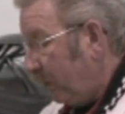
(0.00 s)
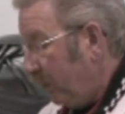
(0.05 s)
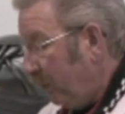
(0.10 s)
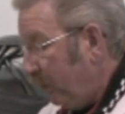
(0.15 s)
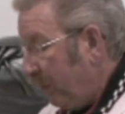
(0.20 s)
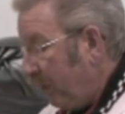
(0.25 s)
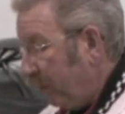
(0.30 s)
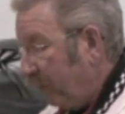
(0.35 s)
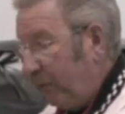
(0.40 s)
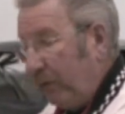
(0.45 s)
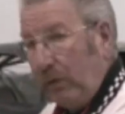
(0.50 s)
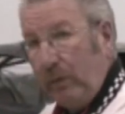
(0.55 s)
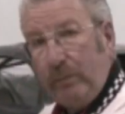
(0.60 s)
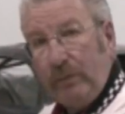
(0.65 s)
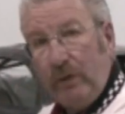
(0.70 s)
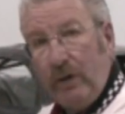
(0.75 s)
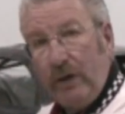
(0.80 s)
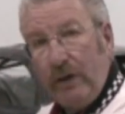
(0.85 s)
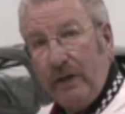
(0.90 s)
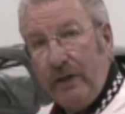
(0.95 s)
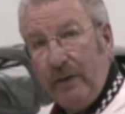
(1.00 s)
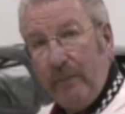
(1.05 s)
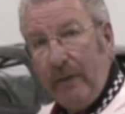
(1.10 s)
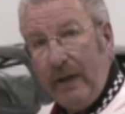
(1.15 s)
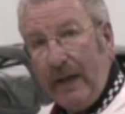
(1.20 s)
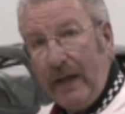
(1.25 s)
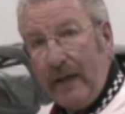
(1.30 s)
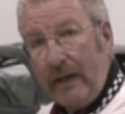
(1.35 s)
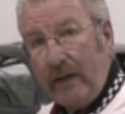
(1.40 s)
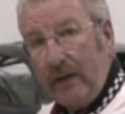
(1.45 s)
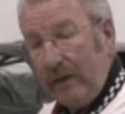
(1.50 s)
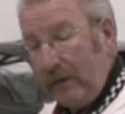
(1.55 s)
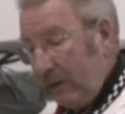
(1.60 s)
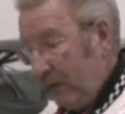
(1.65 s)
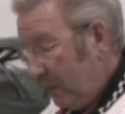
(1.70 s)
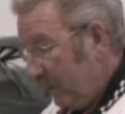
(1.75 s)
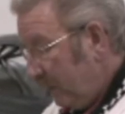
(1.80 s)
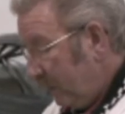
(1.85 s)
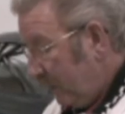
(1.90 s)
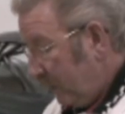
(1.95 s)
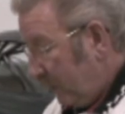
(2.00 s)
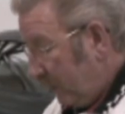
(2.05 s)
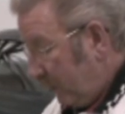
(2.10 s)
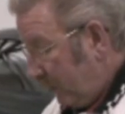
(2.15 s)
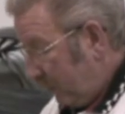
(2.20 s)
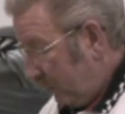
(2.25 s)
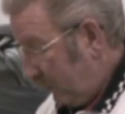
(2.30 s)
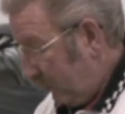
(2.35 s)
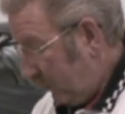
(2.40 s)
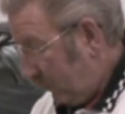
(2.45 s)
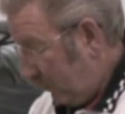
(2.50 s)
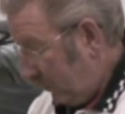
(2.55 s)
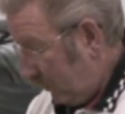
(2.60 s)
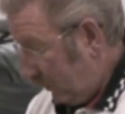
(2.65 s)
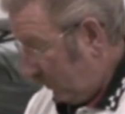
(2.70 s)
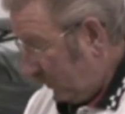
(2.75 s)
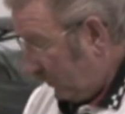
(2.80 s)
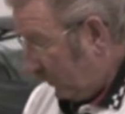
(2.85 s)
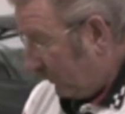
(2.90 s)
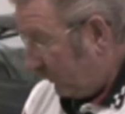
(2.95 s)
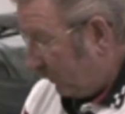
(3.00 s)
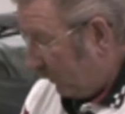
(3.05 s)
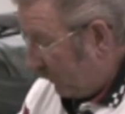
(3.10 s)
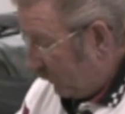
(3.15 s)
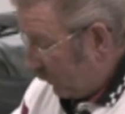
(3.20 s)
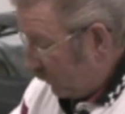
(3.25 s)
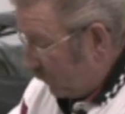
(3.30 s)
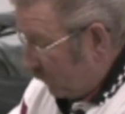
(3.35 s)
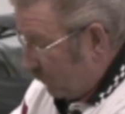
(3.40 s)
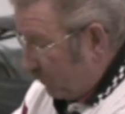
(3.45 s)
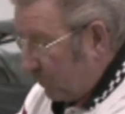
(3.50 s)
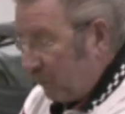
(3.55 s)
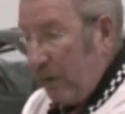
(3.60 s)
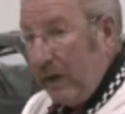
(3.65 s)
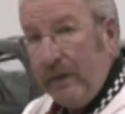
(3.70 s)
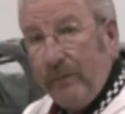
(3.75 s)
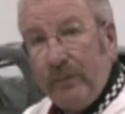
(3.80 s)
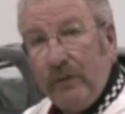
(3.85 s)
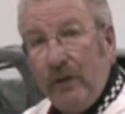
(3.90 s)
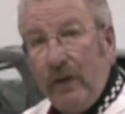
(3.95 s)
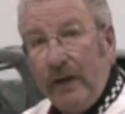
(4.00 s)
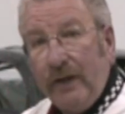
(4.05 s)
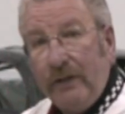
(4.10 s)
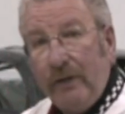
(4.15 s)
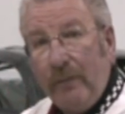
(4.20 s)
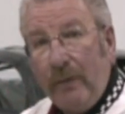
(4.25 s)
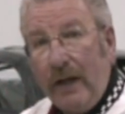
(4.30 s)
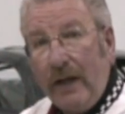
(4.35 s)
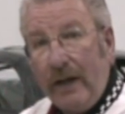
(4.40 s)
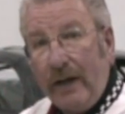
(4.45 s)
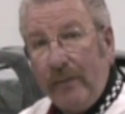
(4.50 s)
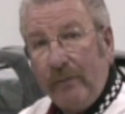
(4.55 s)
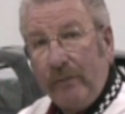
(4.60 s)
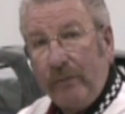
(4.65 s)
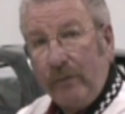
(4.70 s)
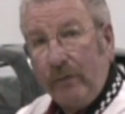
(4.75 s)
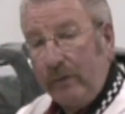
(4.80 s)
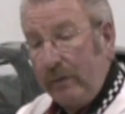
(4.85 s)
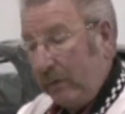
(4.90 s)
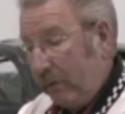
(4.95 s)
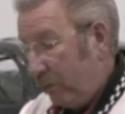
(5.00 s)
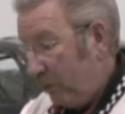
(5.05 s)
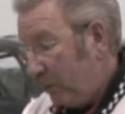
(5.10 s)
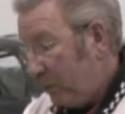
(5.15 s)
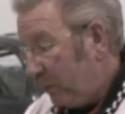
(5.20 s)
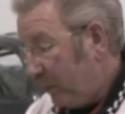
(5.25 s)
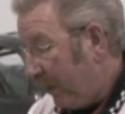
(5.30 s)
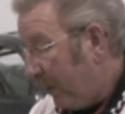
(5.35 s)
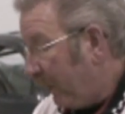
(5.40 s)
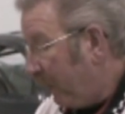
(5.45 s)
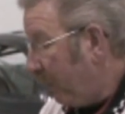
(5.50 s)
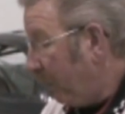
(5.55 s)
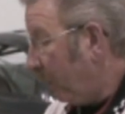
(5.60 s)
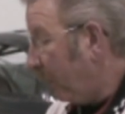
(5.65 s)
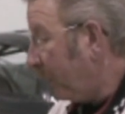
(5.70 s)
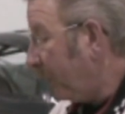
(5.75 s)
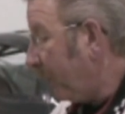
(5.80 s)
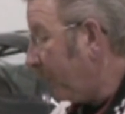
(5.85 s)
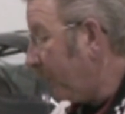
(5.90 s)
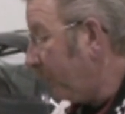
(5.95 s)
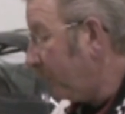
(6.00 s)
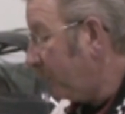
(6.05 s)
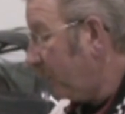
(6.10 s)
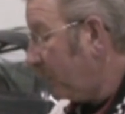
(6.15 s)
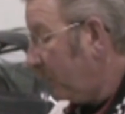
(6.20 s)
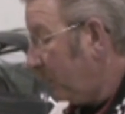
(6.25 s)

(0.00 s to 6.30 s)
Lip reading: a big fill plug in the back. It also has a drain plug at the bottom for getting the oil out.